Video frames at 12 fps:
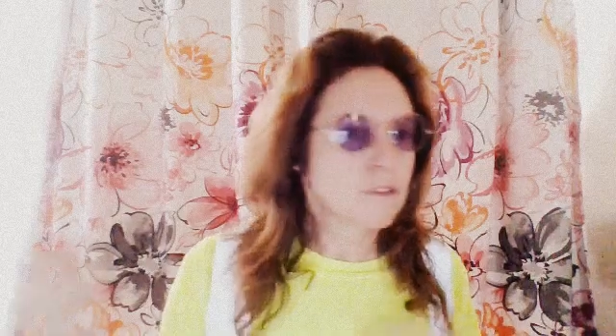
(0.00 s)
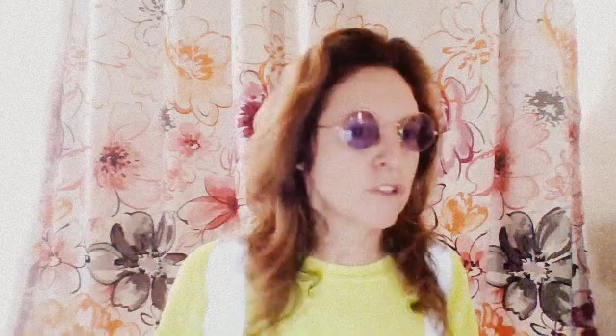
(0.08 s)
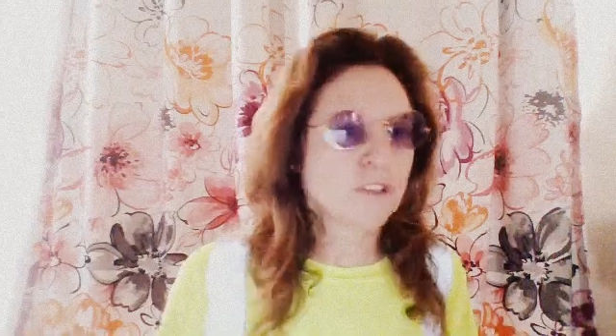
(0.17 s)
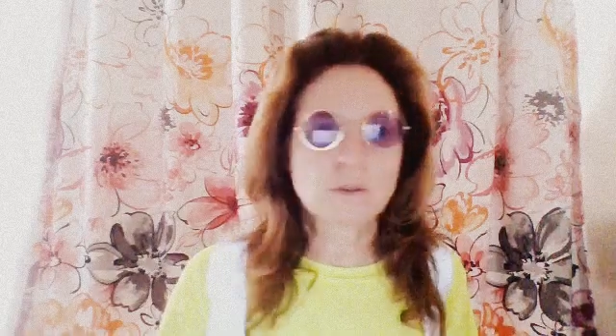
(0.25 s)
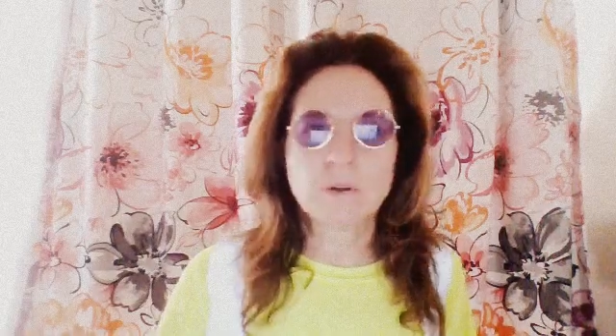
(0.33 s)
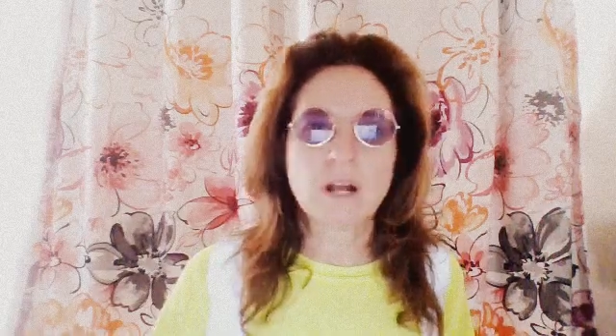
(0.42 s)

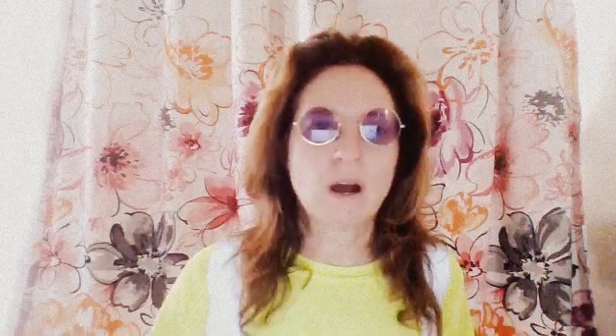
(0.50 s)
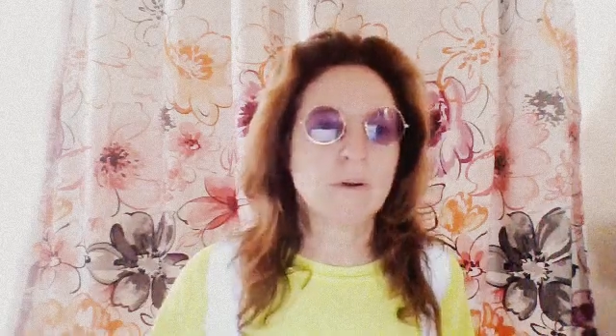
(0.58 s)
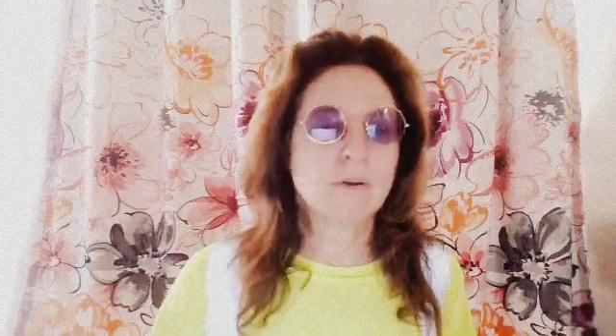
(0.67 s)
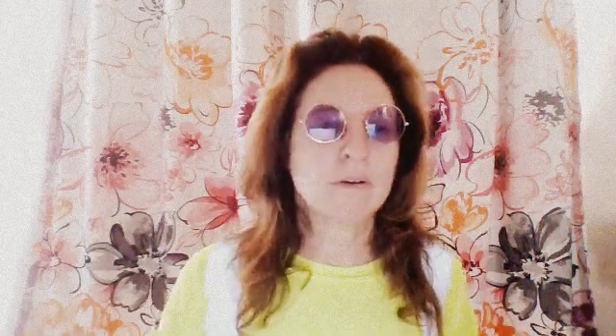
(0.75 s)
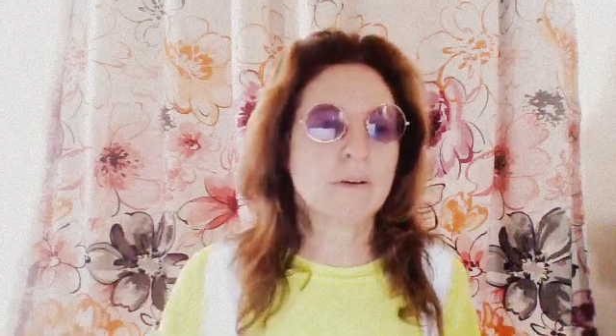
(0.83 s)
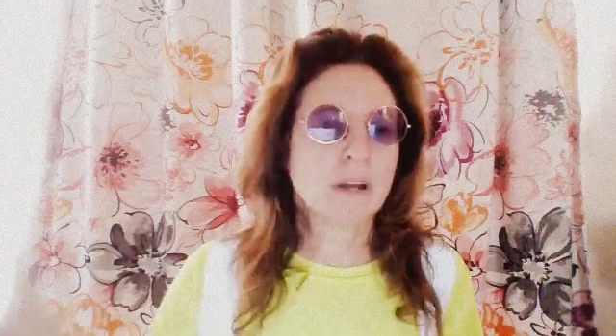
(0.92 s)
just threw it
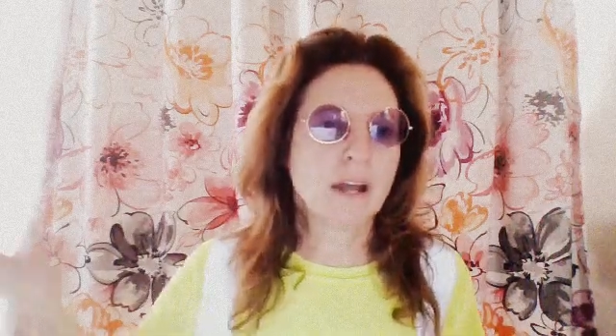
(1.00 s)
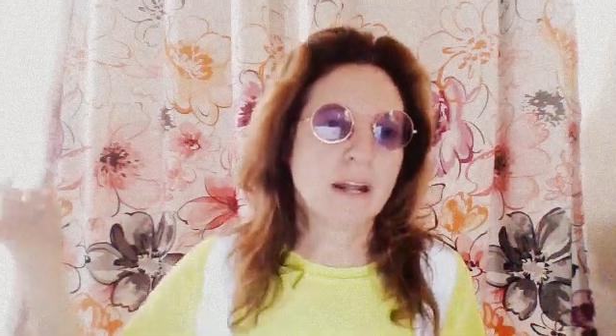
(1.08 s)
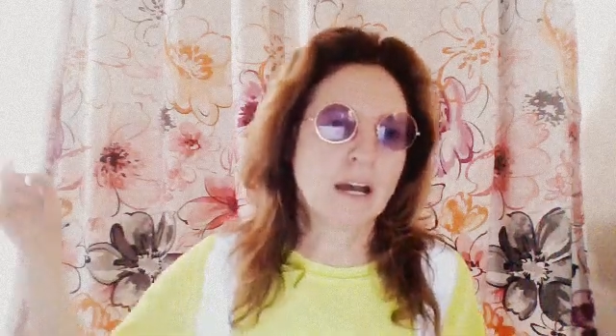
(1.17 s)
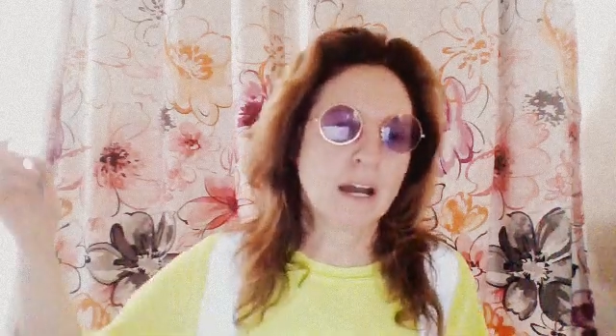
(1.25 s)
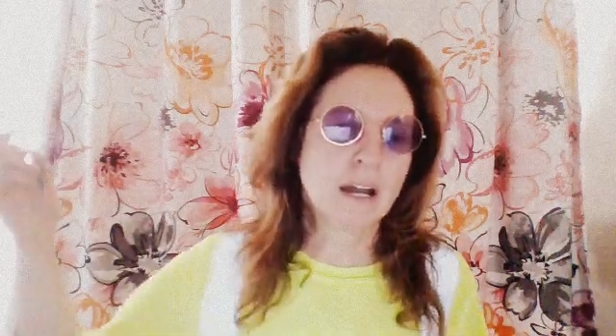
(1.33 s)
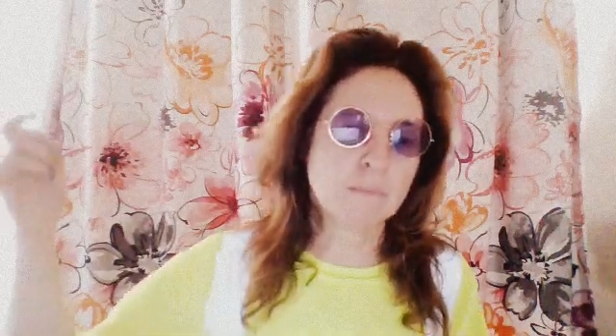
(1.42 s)
out,
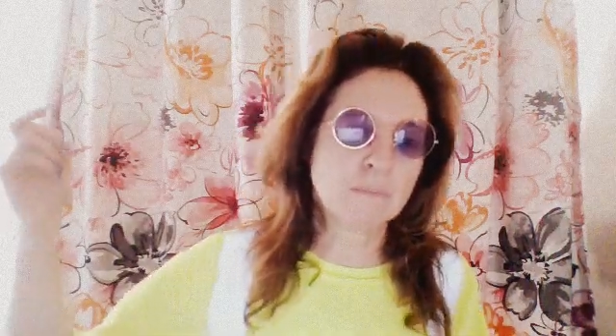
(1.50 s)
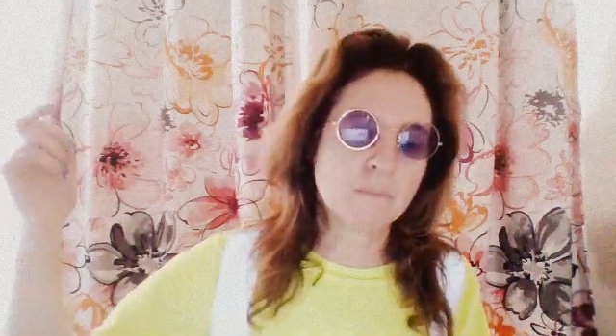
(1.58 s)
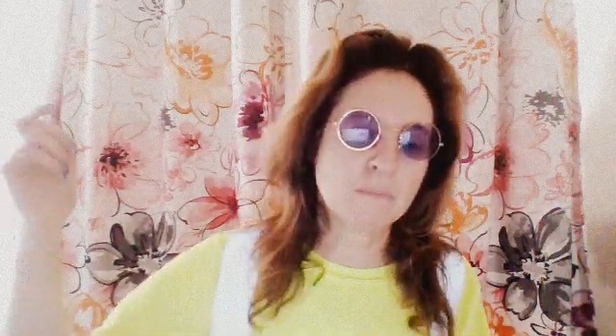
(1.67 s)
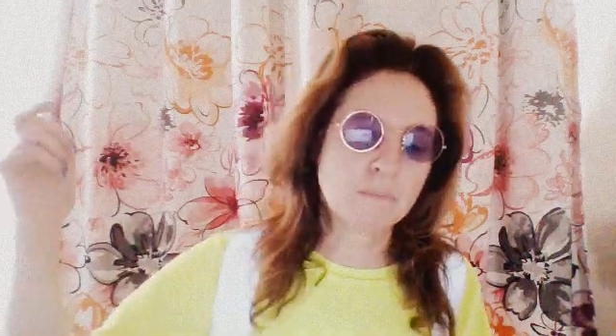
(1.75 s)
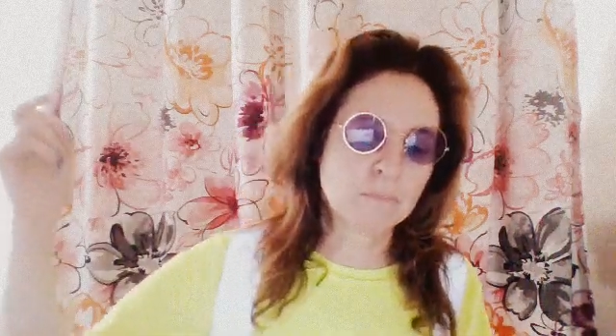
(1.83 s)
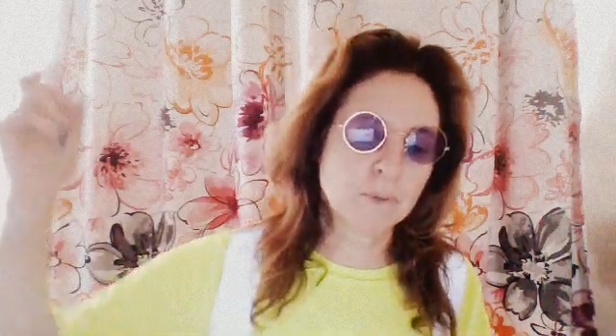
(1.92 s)
and I
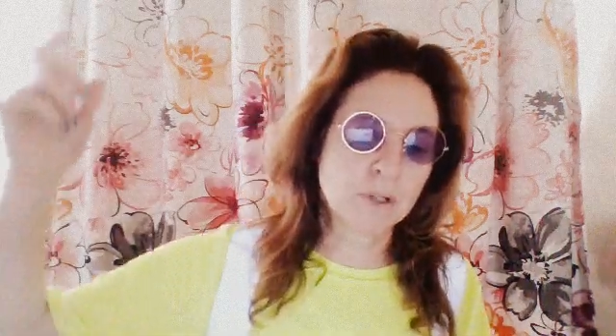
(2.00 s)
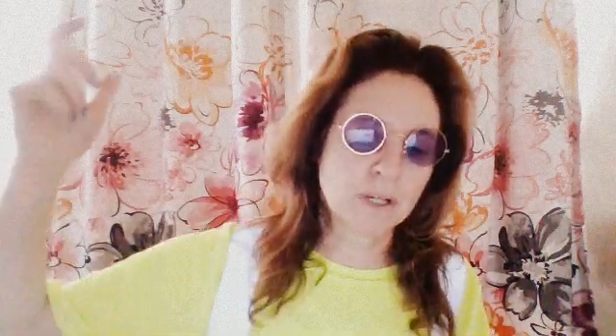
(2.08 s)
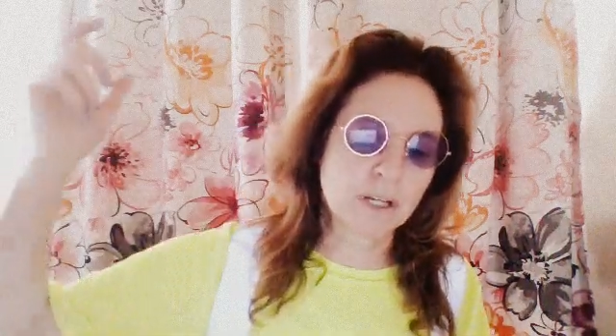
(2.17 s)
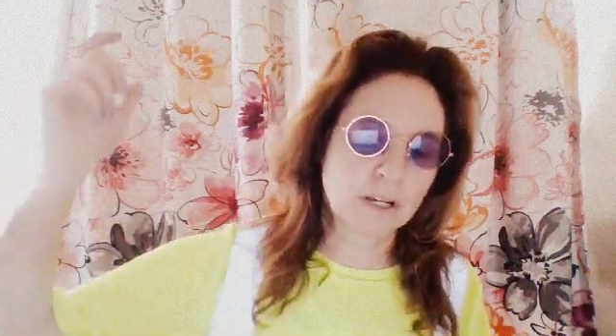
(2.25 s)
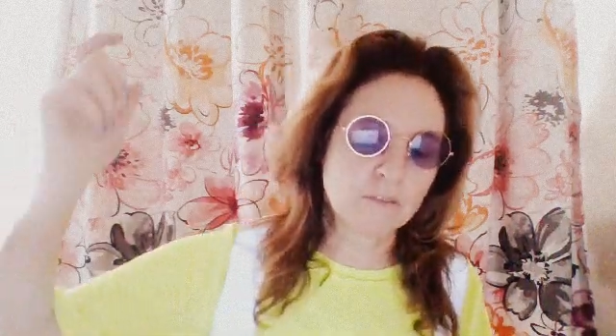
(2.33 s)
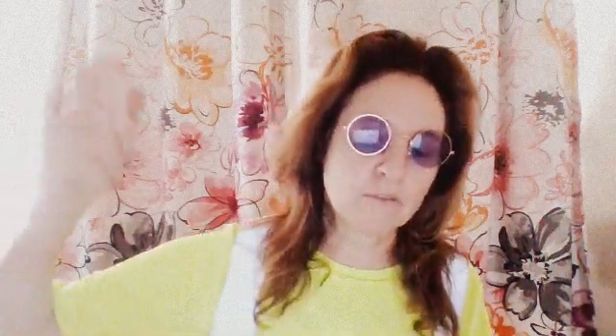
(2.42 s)

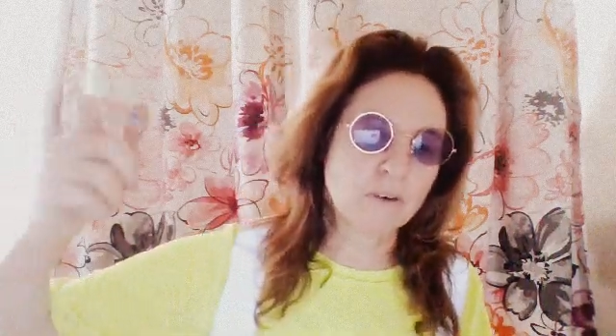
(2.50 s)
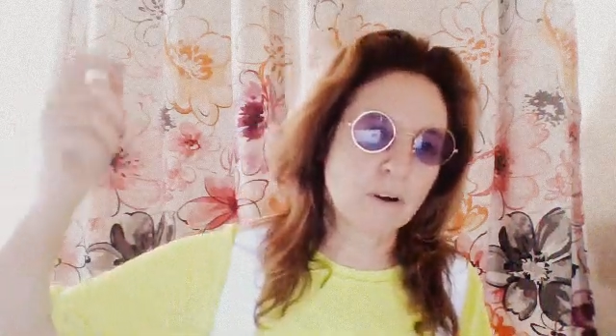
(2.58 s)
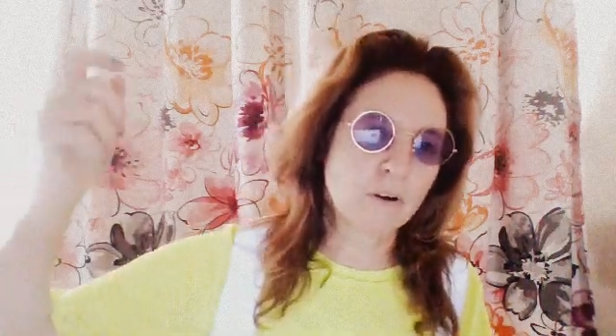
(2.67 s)
put a